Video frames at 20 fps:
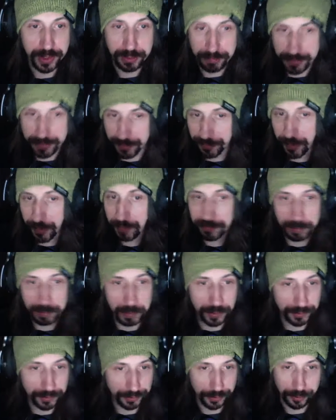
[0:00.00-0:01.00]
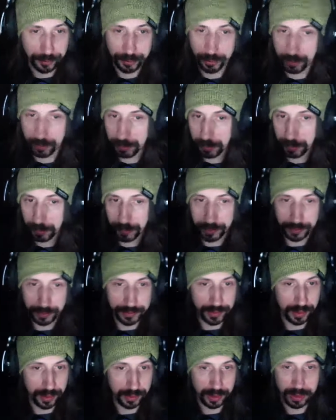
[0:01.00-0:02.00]
Survivable for sure, but when you're
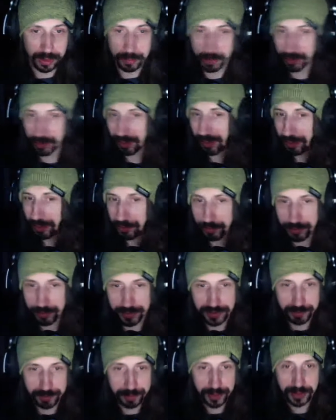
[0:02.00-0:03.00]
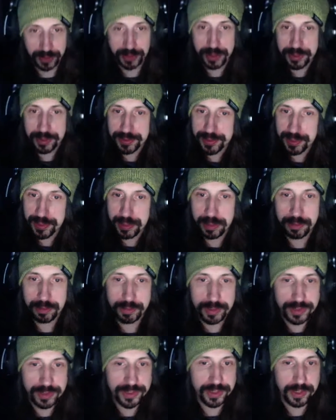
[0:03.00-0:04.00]
talking about hundreds of billions, the
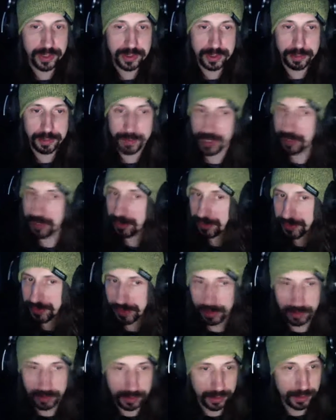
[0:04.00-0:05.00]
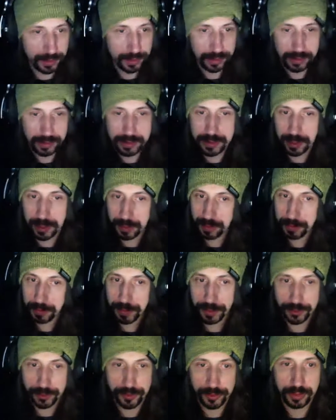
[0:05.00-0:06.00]
numbers start to paint a dark, dark
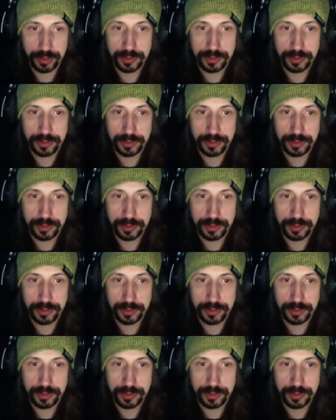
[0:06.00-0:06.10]
picture.